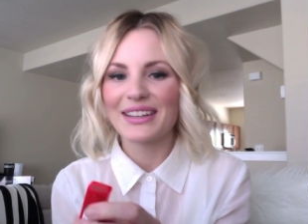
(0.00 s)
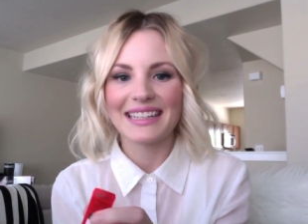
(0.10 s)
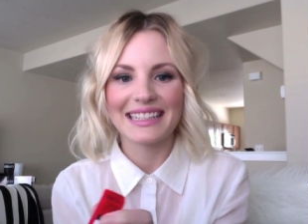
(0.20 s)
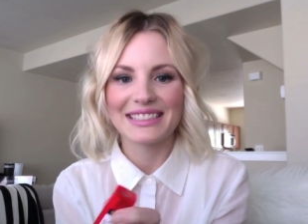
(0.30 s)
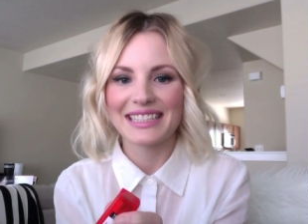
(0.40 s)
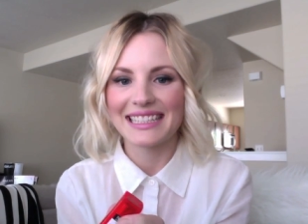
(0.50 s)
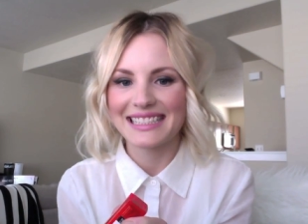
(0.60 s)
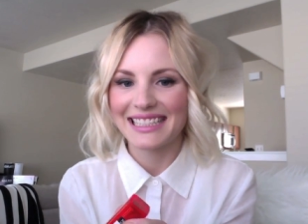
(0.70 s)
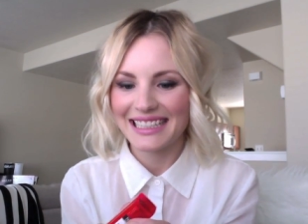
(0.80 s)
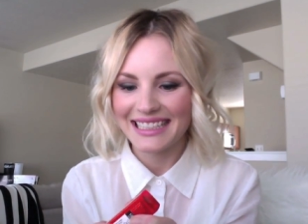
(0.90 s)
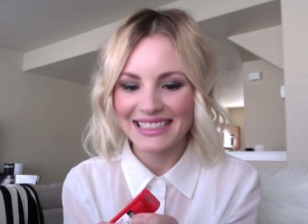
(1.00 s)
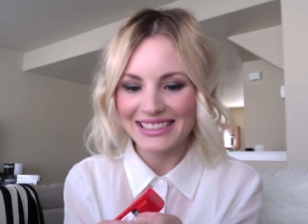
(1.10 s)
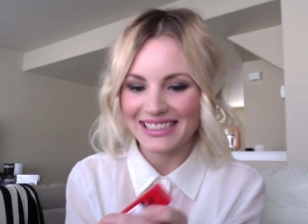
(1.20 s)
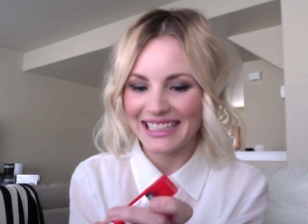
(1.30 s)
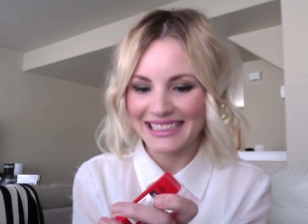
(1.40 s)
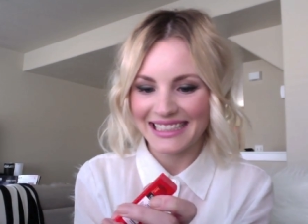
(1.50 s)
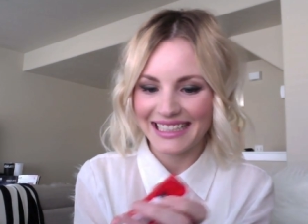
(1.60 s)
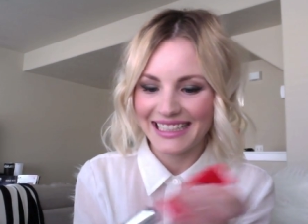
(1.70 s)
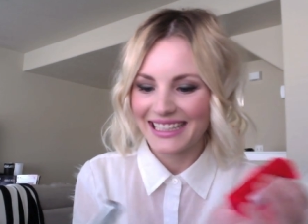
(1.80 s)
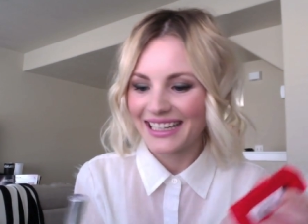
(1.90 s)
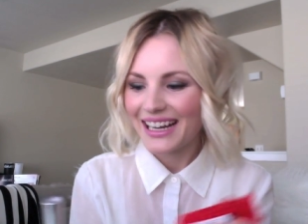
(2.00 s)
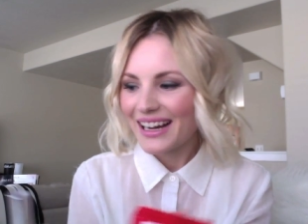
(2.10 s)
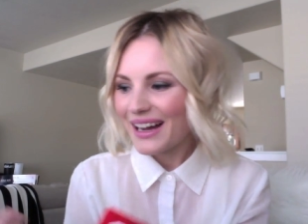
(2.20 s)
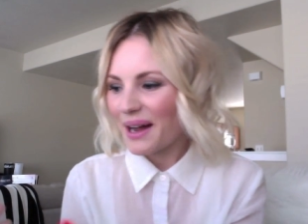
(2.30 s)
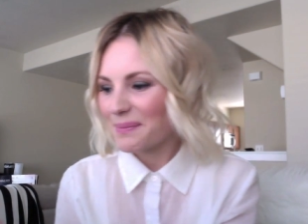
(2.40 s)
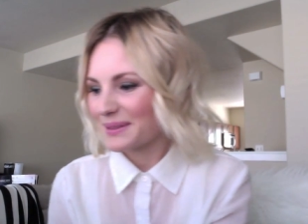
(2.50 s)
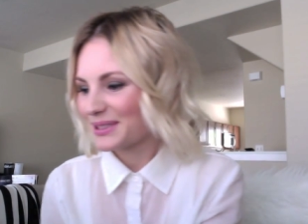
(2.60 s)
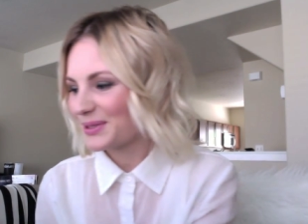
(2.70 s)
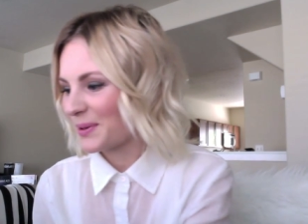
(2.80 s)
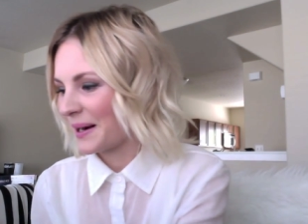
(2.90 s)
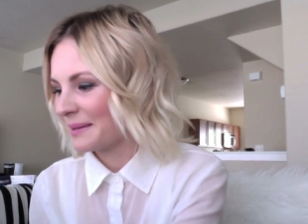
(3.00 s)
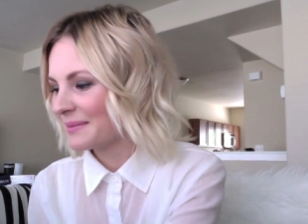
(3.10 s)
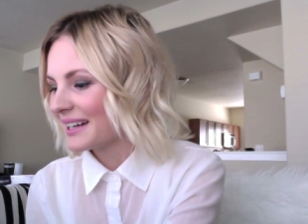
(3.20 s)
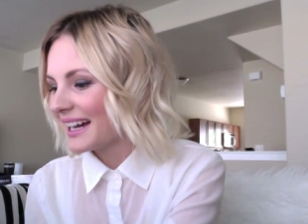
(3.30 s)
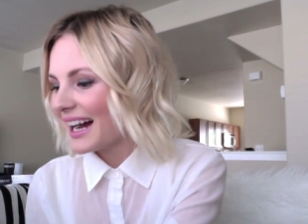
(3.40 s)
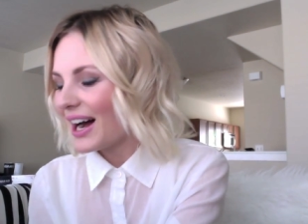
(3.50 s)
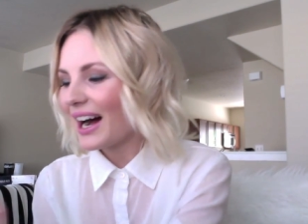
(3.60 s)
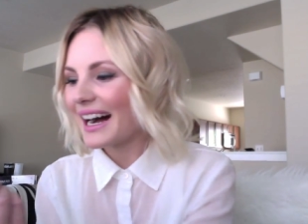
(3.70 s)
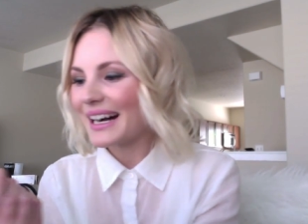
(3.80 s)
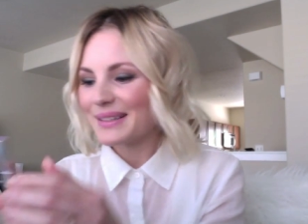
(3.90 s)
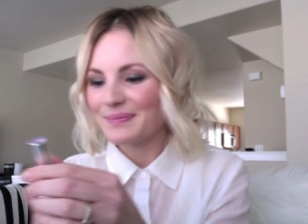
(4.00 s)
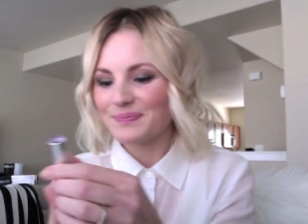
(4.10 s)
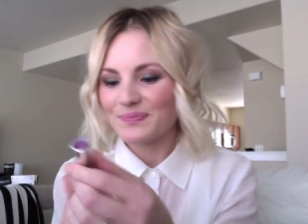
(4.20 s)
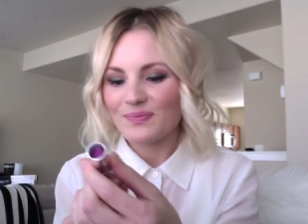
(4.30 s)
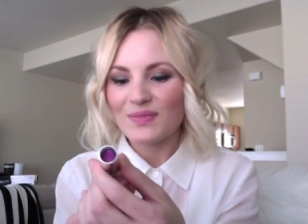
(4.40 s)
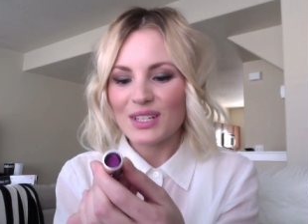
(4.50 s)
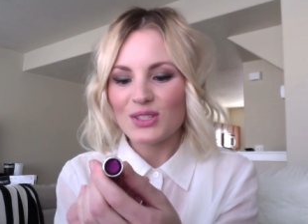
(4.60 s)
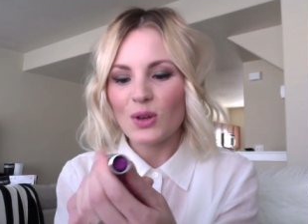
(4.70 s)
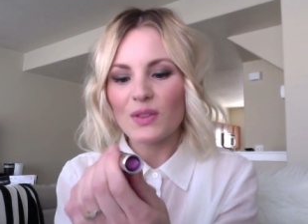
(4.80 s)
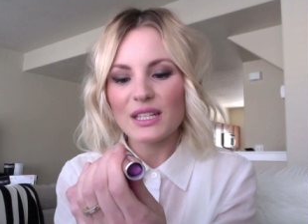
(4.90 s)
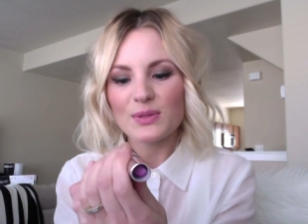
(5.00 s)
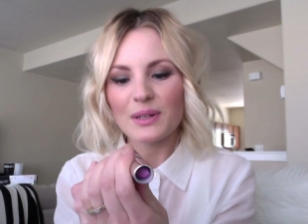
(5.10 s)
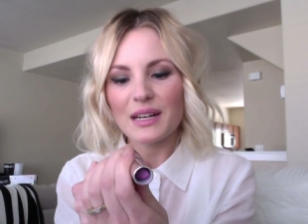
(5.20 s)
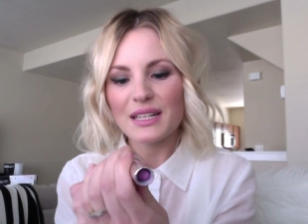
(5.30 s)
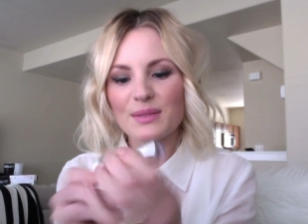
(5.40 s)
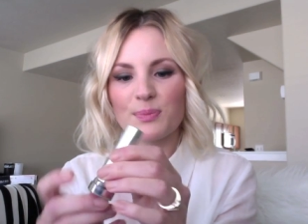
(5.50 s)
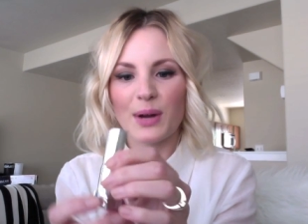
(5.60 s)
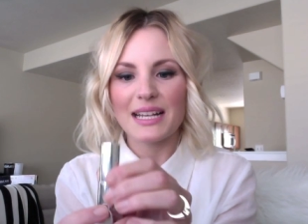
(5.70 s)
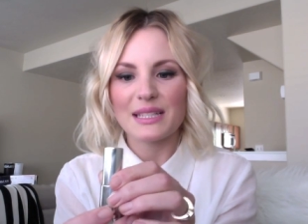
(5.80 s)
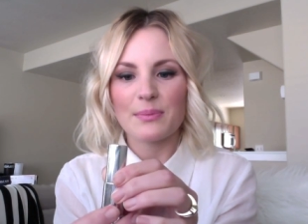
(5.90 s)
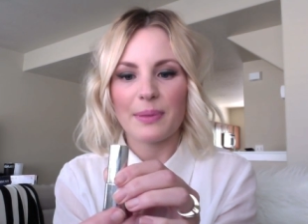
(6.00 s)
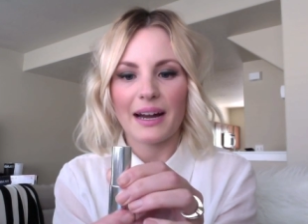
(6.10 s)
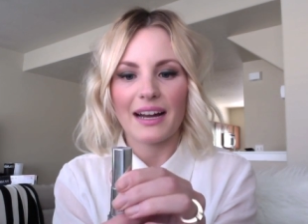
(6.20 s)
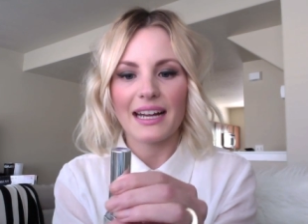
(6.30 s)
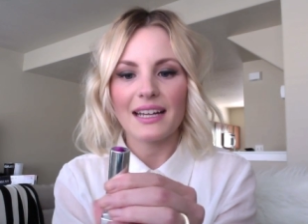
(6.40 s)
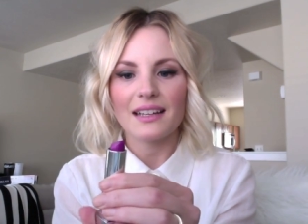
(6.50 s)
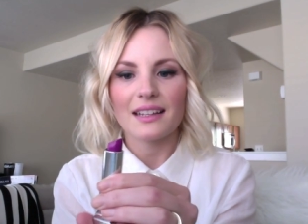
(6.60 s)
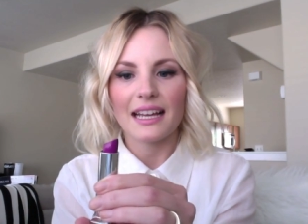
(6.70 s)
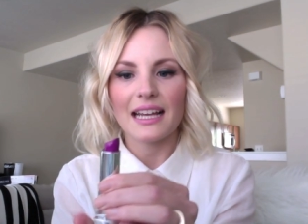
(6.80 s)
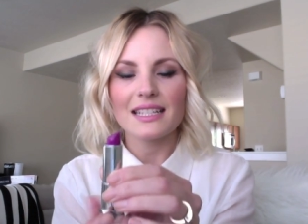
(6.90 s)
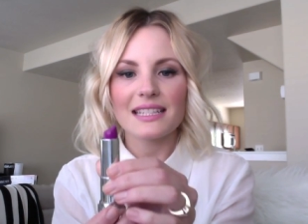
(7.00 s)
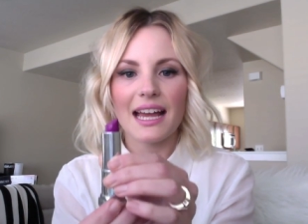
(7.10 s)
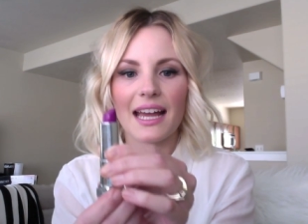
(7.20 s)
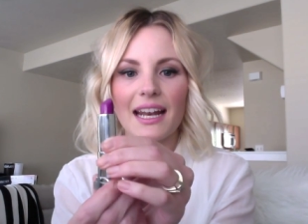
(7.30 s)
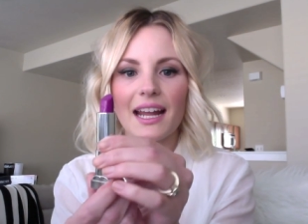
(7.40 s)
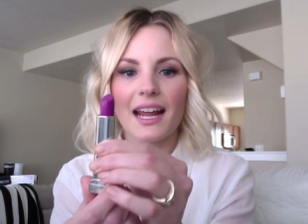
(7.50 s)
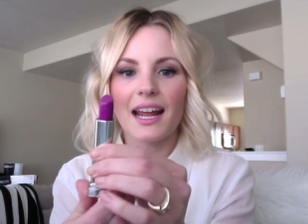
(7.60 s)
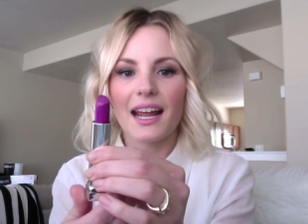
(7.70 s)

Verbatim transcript: he's just sneezing up a storm. Um, so this one is Brazenberry, like I said.